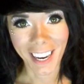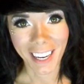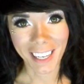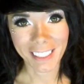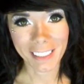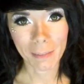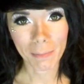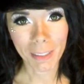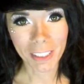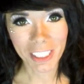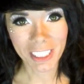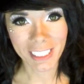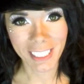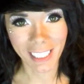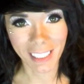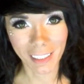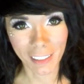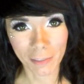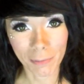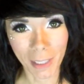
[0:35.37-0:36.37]
As much as
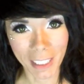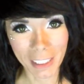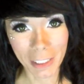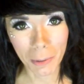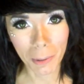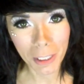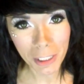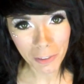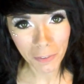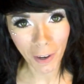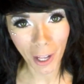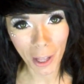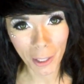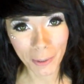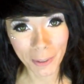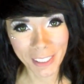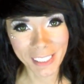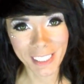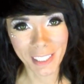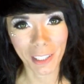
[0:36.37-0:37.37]
I love my Twitch
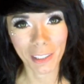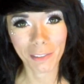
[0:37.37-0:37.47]
followers,